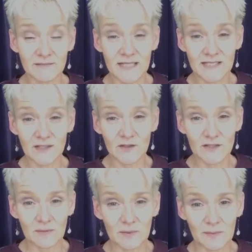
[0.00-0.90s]
testing your
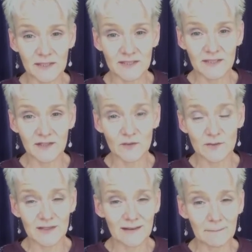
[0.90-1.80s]
supplements and
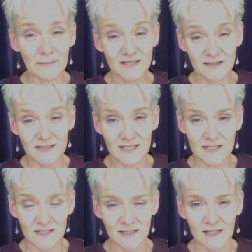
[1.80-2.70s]
using muscle
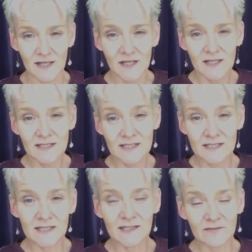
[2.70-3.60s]
testing to
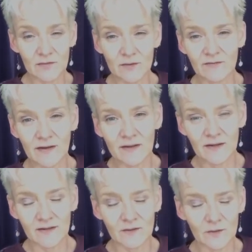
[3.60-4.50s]
see if
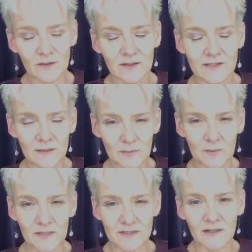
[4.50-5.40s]
your
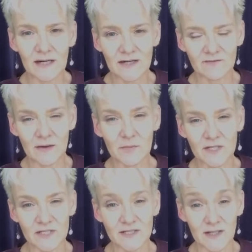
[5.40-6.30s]
supplements are high
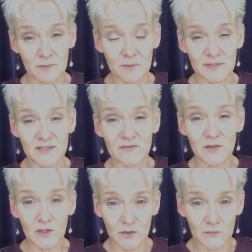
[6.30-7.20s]
vibration supplements for you.